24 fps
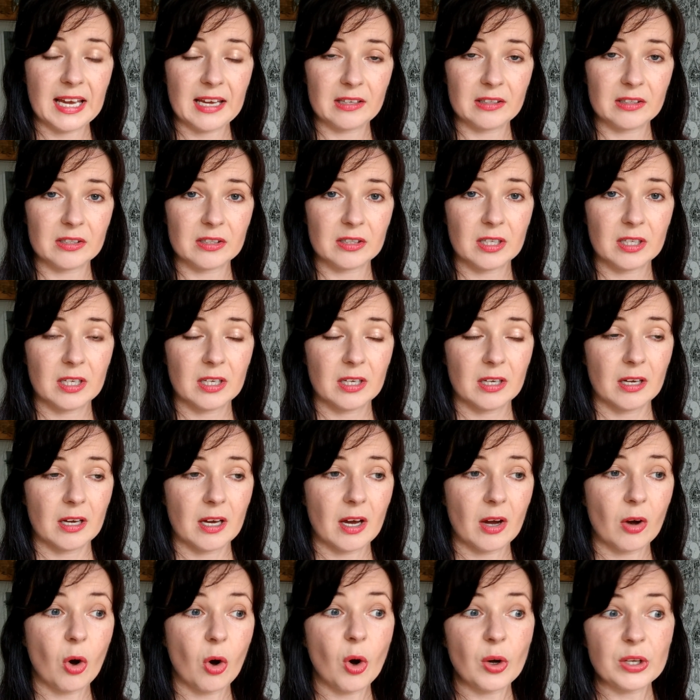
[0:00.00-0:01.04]
and
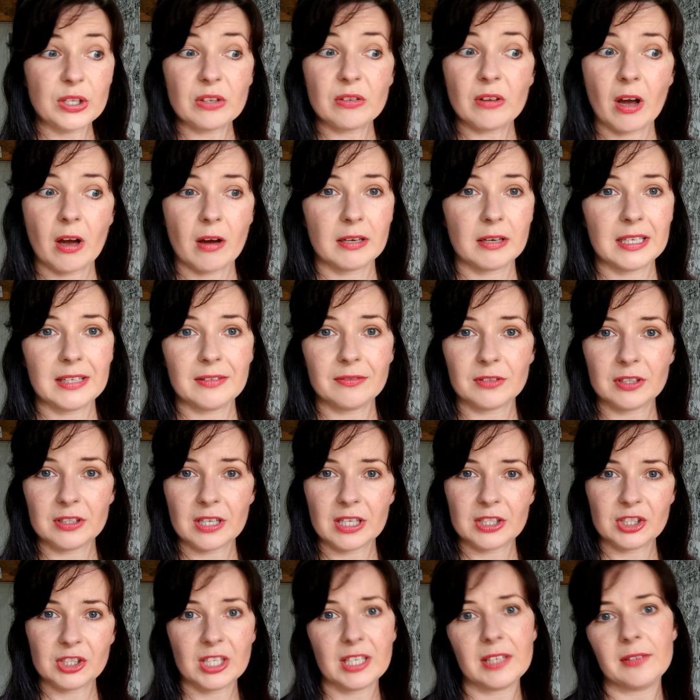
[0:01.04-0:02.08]
or you can't even
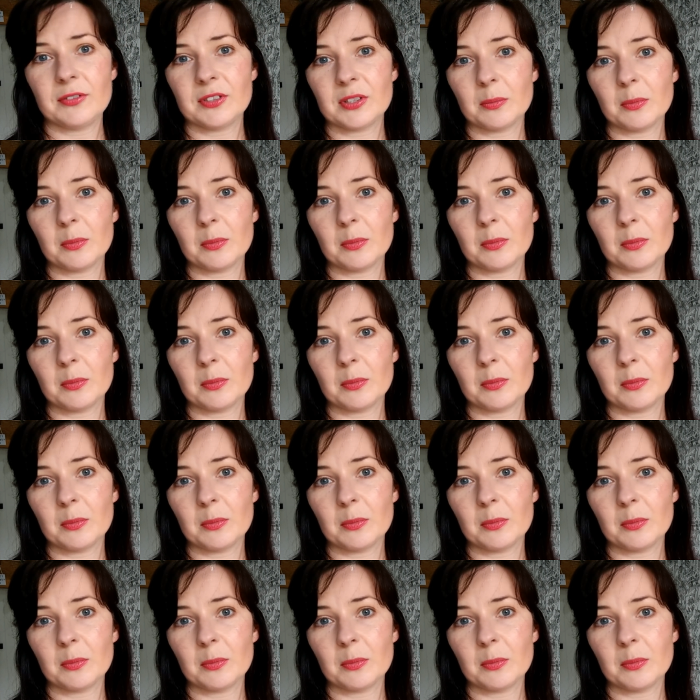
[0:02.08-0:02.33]
achieve